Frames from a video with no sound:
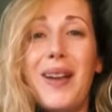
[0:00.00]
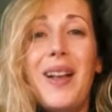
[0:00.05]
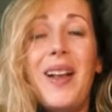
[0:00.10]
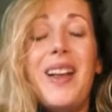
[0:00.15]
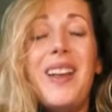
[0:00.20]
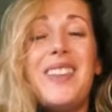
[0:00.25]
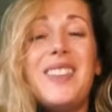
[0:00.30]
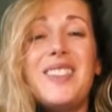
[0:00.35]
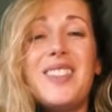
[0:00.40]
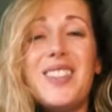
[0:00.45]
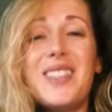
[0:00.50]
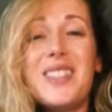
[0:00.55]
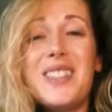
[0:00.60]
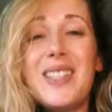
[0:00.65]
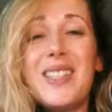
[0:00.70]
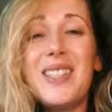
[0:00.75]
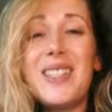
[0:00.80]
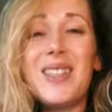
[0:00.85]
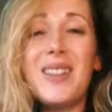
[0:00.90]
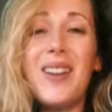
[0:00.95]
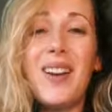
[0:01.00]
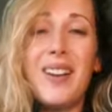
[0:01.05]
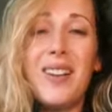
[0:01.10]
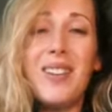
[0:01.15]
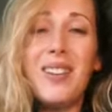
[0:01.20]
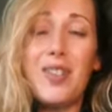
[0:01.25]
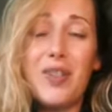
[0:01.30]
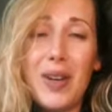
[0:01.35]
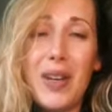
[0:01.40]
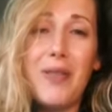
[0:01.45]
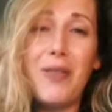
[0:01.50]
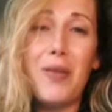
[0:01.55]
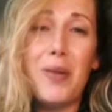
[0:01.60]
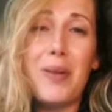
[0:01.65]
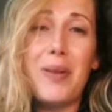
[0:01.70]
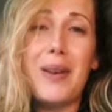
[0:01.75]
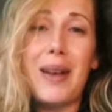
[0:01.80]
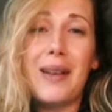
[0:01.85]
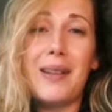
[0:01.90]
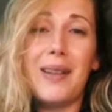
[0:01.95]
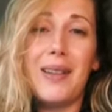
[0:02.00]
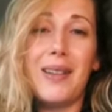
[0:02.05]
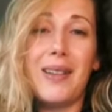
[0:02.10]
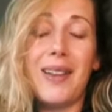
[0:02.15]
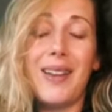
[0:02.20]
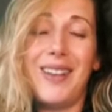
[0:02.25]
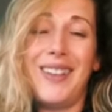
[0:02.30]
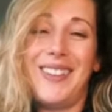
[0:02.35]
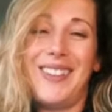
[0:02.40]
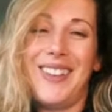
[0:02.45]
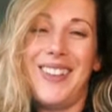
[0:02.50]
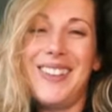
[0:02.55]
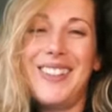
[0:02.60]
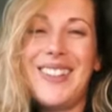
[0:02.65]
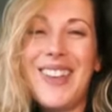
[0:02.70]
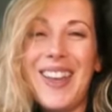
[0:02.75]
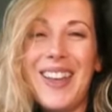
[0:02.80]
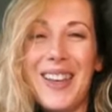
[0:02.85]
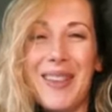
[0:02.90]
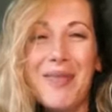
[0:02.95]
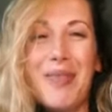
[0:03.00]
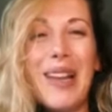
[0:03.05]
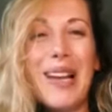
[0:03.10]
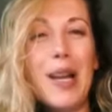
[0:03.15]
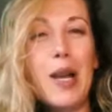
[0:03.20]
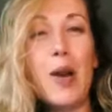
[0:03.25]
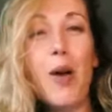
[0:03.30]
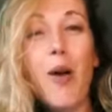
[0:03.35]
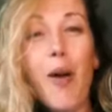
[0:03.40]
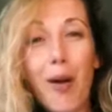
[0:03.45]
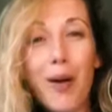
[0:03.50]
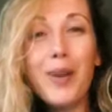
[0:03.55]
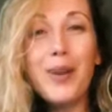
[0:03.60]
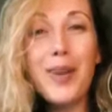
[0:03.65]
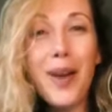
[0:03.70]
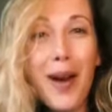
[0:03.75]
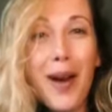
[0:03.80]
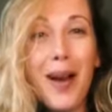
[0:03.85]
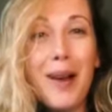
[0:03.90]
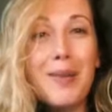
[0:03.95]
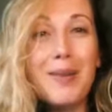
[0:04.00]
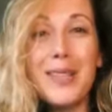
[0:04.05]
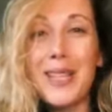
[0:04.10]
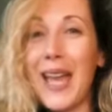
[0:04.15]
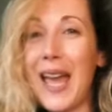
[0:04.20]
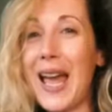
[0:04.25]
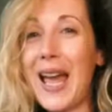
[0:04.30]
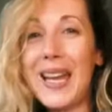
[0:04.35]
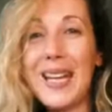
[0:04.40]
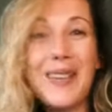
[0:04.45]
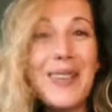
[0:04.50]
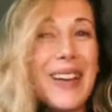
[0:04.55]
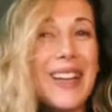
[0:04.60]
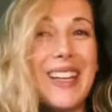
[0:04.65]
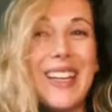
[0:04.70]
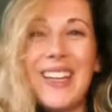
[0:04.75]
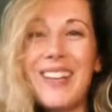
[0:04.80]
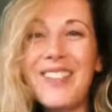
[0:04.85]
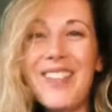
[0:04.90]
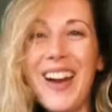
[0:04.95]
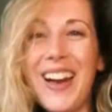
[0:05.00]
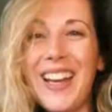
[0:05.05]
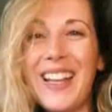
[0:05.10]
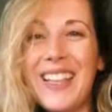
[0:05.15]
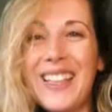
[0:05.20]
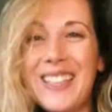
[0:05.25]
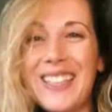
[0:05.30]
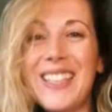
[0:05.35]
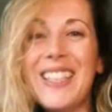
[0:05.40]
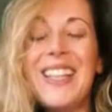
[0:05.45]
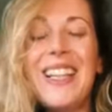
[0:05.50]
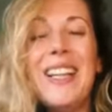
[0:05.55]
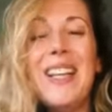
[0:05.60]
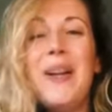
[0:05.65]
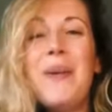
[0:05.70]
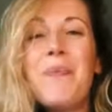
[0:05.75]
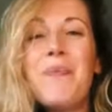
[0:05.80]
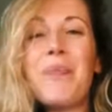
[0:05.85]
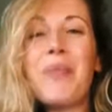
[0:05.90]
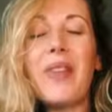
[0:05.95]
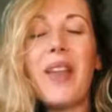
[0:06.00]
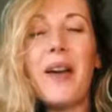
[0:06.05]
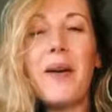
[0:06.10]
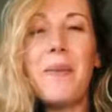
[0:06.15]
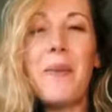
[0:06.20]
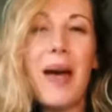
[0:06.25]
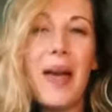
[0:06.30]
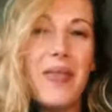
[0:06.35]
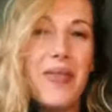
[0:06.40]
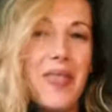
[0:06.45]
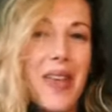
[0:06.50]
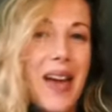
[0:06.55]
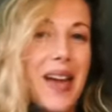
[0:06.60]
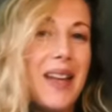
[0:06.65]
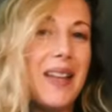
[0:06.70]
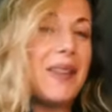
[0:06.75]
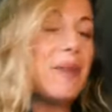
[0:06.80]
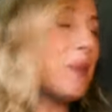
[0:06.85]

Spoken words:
It's just a kind of straightforward exercise that has taken me a long time to get anywhere near right. And that is my